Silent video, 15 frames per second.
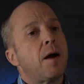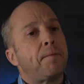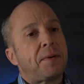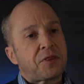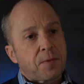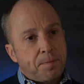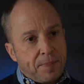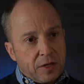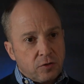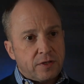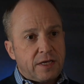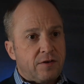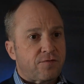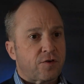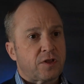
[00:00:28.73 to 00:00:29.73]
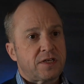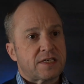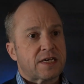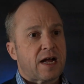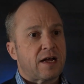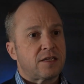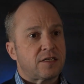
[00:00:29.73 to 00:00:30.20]
But the billing for these
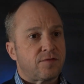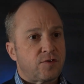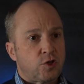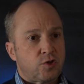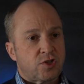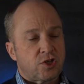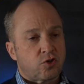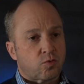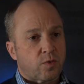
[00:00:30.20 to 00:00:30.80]
kinds of usage